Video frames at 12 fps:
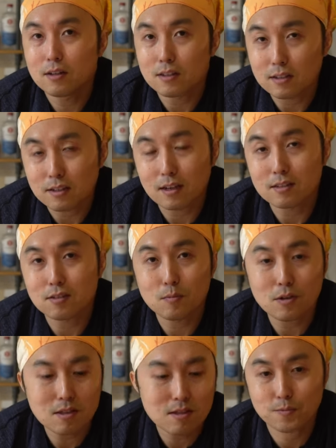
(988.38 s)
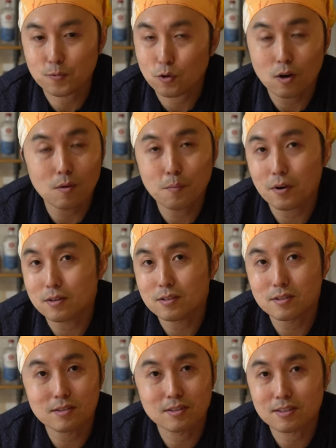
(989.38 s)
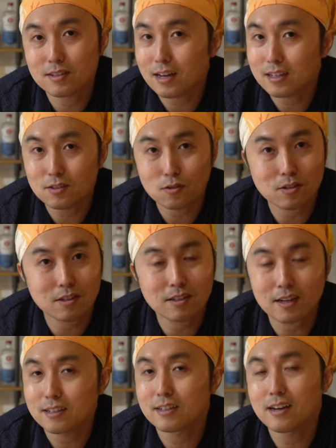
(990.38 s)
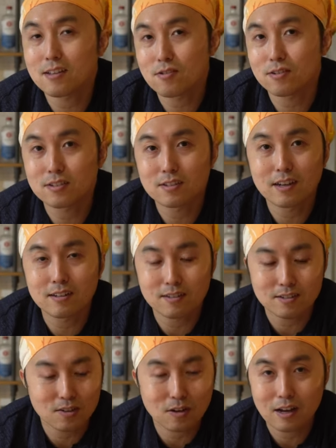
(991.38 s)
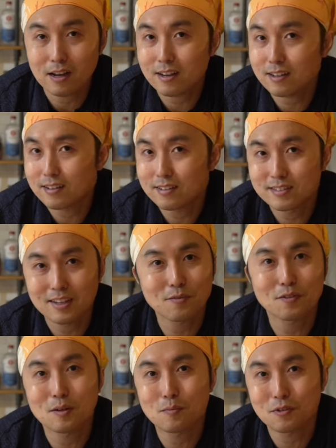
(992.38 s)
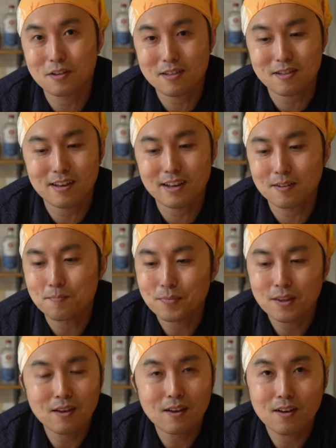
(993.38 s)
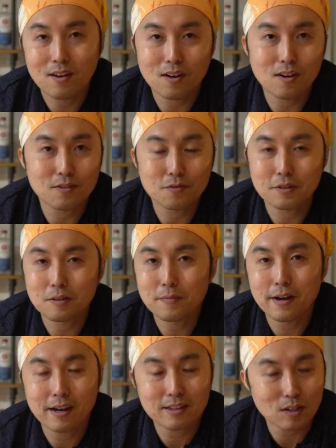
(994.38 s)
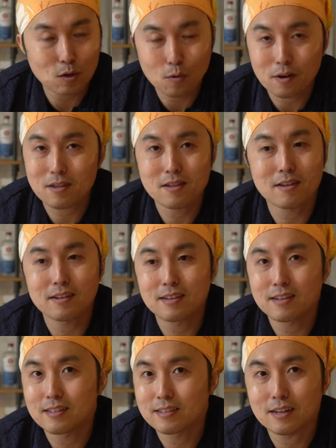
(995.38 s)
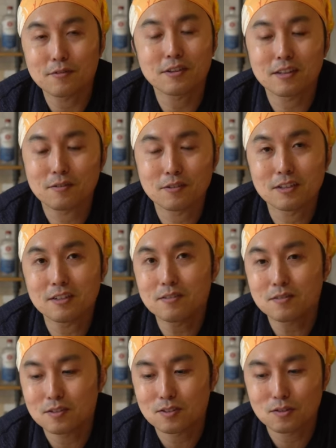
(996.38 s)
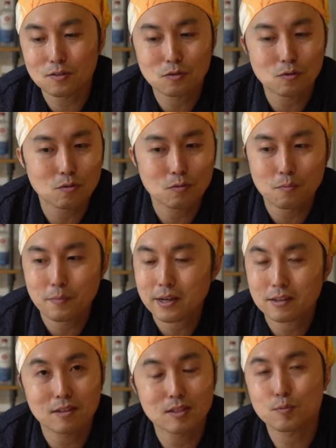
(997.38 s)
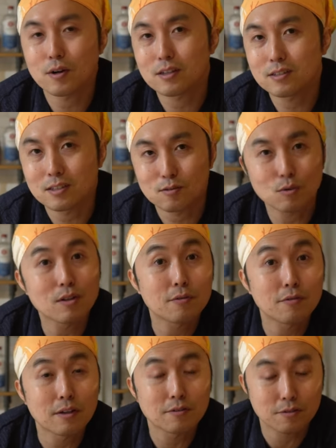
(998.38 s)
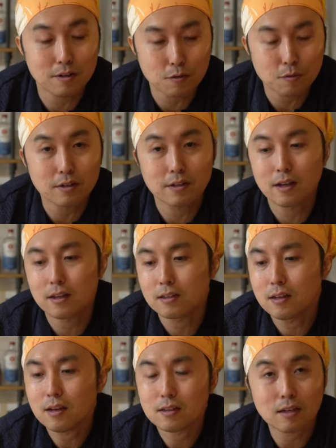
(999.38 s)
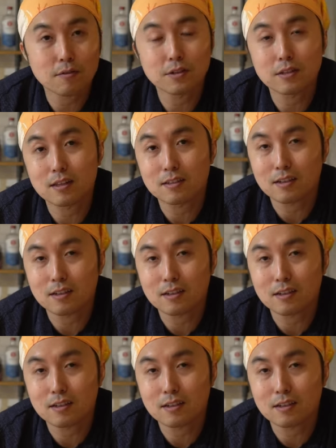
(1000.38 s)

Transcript: thank you guys so much. We're all part of this yakitori, yaki gang journey together. So I definitely appreciate all the feedback, the questions, and everything we do to make this process really fun for everyone. And definitely thank